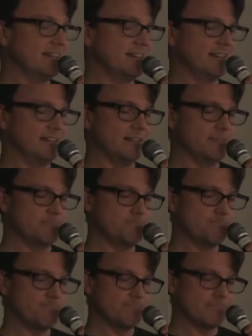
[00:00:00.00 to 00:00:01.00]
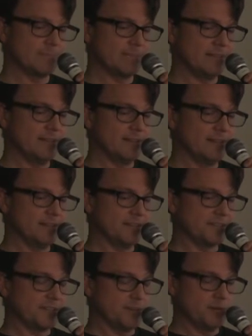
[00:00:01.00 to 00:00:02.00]
Um,
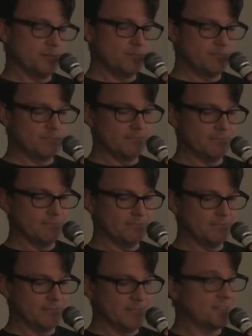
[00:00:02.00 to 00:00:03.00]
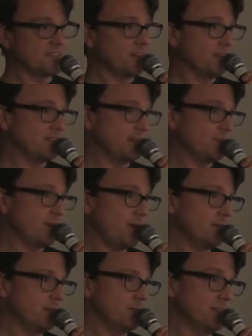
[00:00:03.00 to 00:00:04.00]
so this solves that
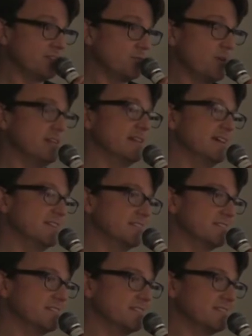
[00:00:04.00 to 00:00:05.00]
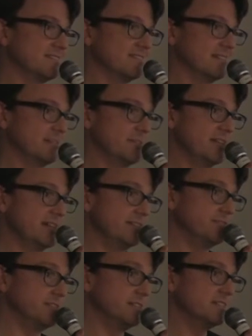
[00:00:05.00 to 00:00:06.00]
problem as well as eliminating
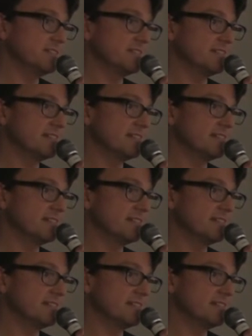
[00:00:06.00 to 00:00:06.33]
fees.